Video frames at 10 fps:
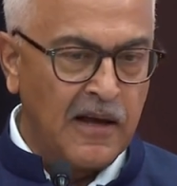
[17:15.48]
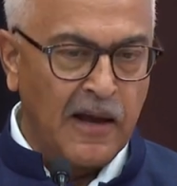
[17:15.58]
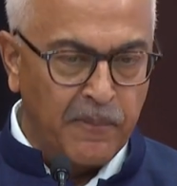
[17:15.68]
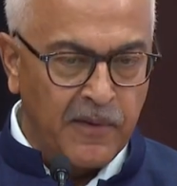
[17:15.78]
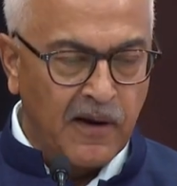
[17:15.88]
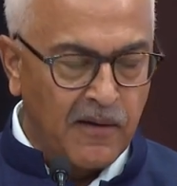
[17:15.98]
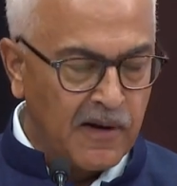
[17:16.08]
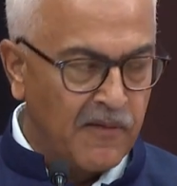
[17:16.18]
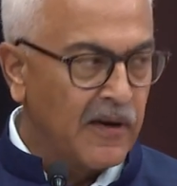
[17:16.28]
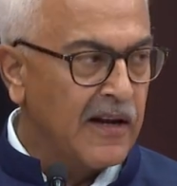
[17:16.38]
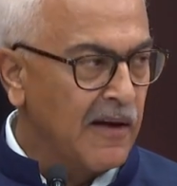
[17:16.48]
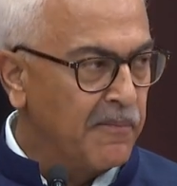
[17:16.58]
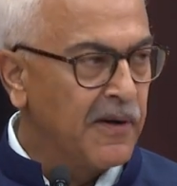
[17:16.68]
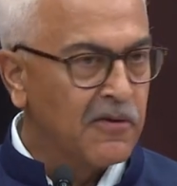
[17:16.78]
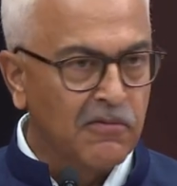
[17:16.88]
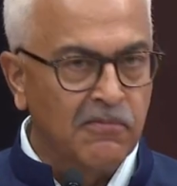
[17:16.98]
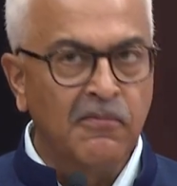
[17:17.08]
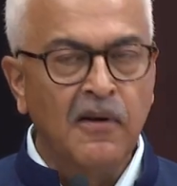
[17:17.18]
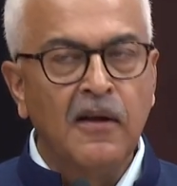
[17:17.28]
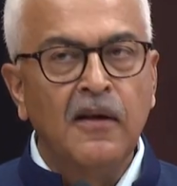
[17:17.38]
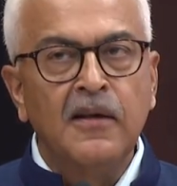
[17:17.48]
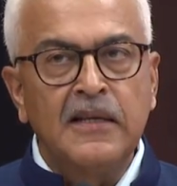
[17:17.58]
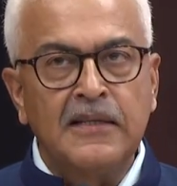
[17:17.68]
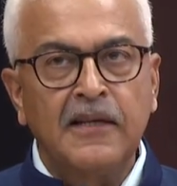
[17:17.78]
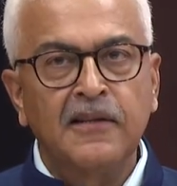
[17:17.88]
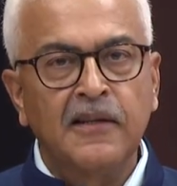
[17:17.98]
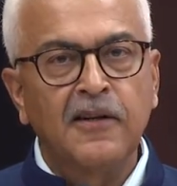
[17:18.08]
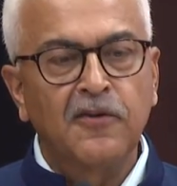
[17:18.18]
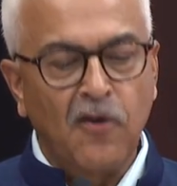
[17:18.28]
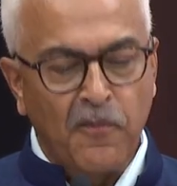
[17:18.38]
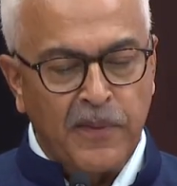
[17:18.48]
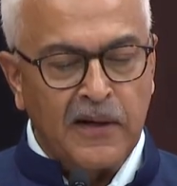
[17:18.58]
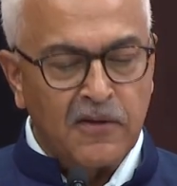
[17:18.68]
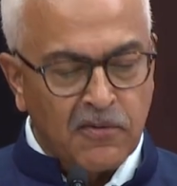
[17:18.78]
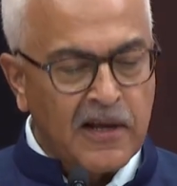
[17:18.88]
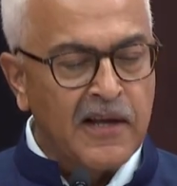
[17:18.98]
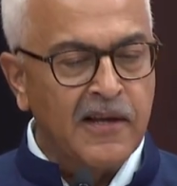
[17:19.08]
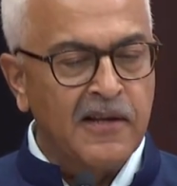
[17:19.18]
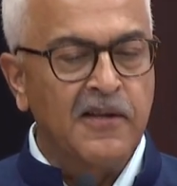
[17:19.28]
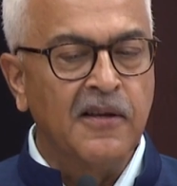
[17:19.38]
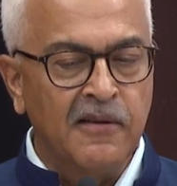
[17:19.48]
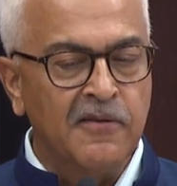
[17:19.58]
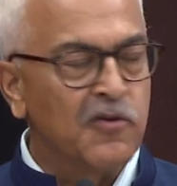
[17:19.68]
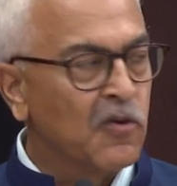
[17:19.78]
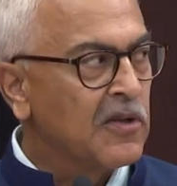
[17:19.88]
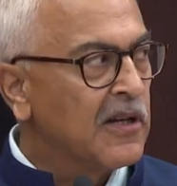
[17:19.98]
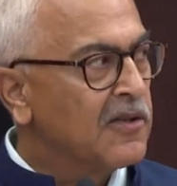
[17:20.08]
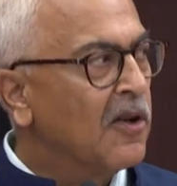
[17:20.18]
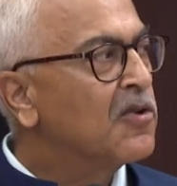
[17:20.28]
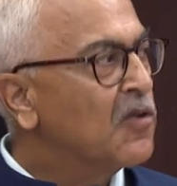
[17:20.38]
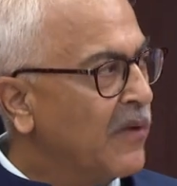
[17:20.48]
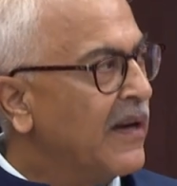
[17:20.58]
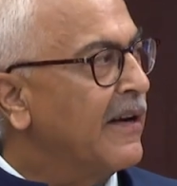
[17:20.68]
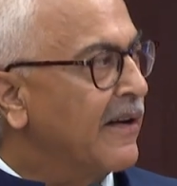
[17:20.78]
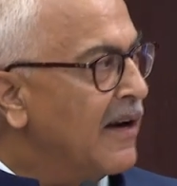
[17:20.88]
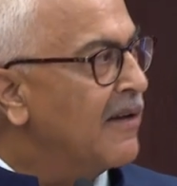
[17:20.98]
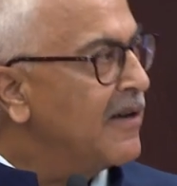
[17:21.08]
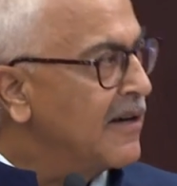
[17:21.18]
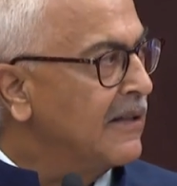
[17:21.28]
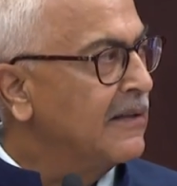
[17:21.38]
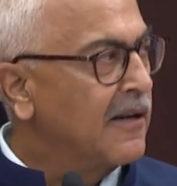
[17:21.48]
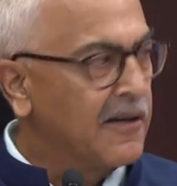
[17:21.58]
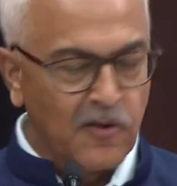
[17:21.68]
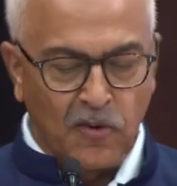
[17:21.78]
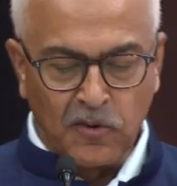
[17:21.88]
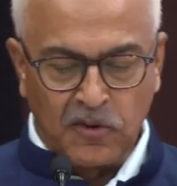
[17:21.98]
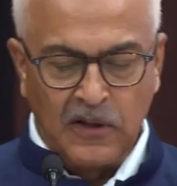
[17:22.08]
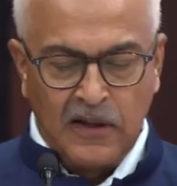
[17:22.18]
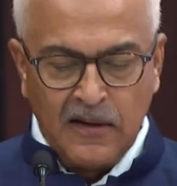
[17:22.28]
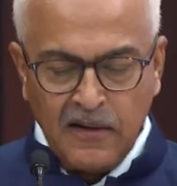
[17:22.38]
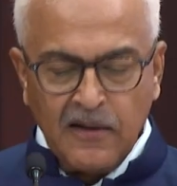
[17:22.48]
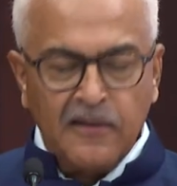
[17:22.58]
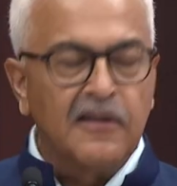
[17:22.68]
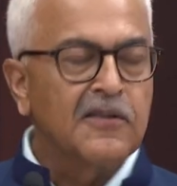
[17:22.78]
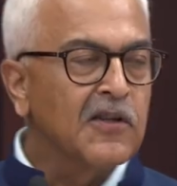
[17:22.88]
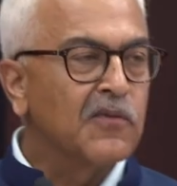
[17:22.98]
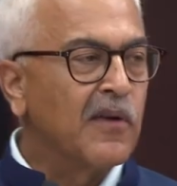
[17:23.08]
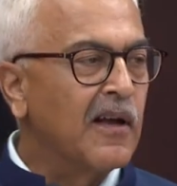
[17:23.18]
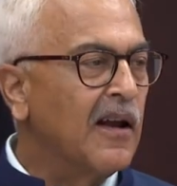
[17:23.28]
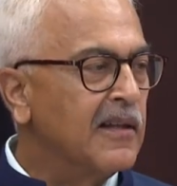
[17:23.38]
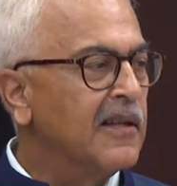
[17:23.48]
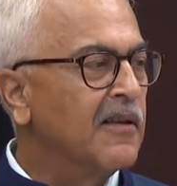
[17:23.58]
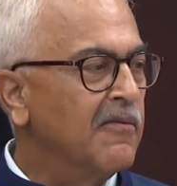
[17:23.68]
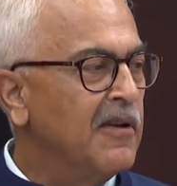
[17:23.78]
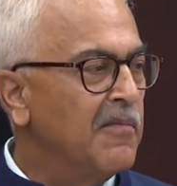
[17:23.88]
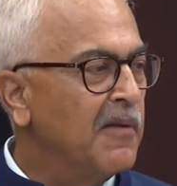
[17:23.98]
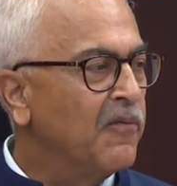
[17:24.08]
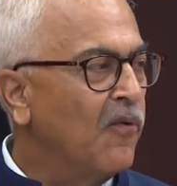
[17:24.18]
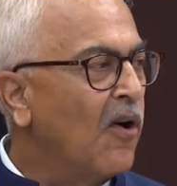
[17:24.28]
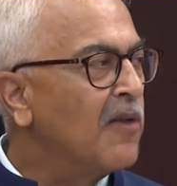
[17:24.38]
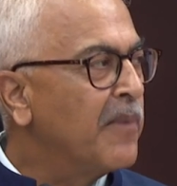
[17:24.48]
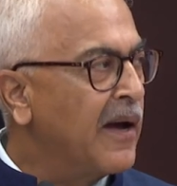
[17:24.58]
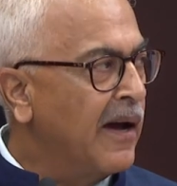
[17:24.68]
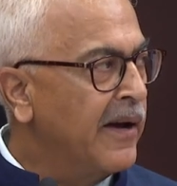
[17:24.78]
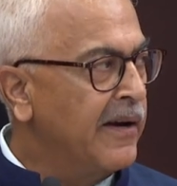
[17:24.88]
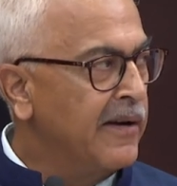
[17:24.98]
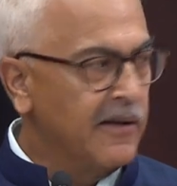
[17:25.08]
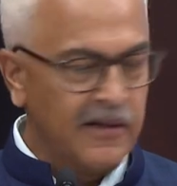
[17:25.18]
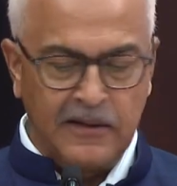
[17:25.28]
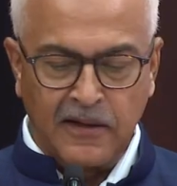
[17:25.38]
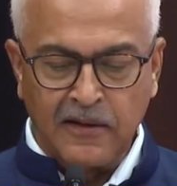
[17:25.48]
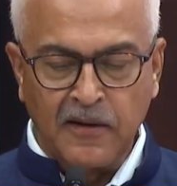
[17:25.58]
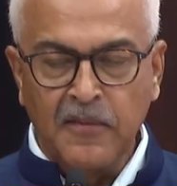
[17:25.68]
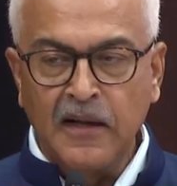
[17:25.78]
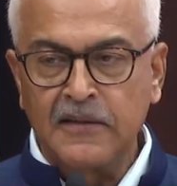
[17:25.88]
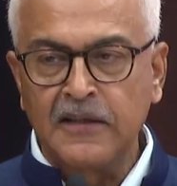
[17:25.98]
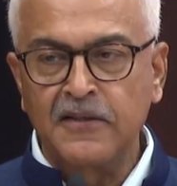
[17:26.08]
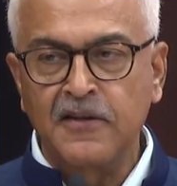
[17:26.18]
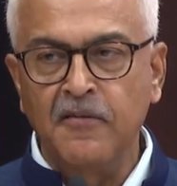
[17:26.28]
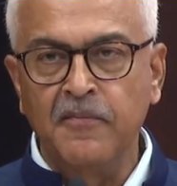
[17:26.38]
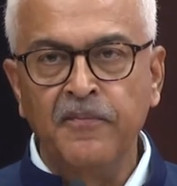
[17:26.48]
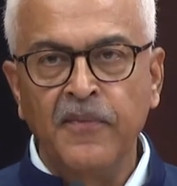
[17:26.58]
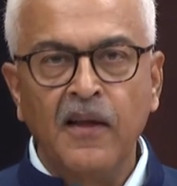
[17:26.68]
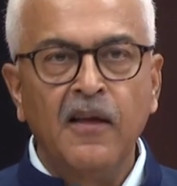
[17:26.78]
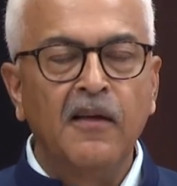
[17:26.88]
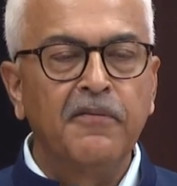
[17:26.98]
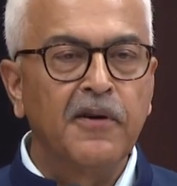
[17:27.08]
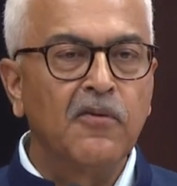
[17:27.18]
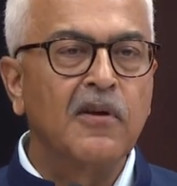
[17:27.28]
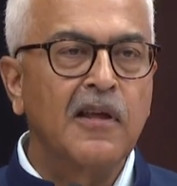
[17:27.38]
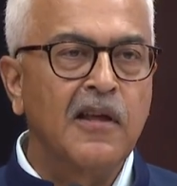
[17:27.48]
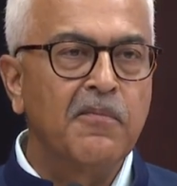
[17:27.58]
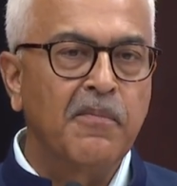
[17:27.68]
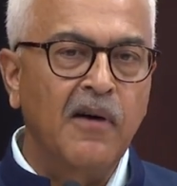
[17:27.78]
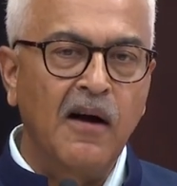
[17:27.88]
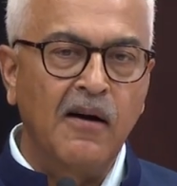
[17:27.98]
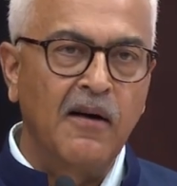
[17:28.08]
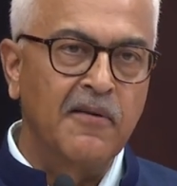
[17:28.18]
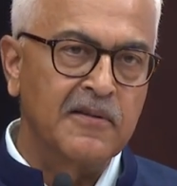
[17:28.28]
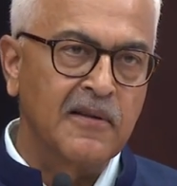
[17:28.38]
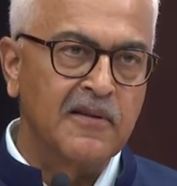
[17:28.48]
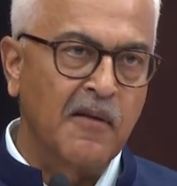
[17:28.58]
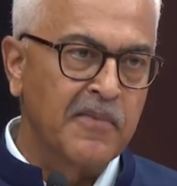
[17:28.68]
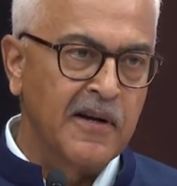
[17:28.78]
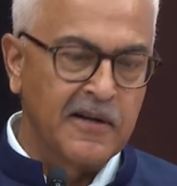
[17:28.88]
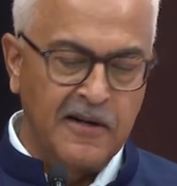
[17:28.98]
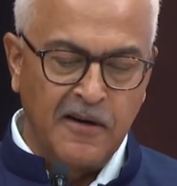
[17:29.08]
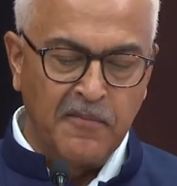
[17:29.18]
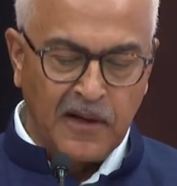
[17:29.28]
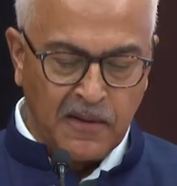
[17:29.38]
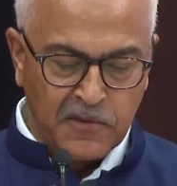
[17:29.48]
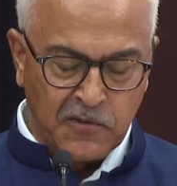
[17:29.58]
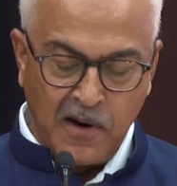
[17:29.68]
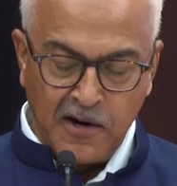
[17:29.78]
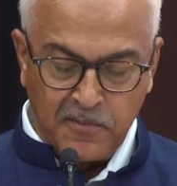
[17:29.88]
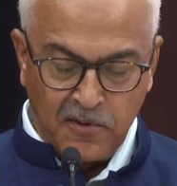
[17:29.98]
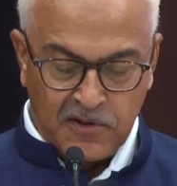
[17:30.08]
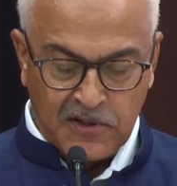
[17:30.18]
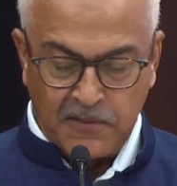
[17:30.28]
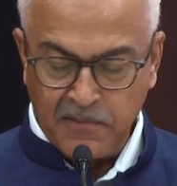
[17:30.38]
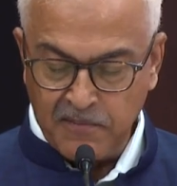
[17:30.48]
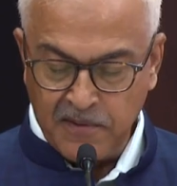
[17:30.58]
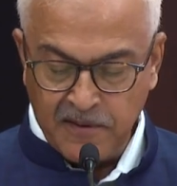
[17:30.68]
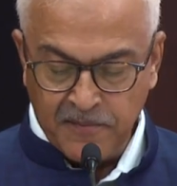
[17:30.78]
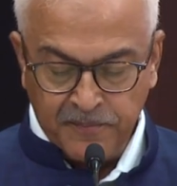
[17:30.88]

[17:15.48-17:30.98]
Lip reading: happy, I mean, I'm very happy to say that the topic today chosen is also very relevant in that growth. This is where I think we may fall behind in the criminal system if we don't keep ourselves updated and become smart policing people.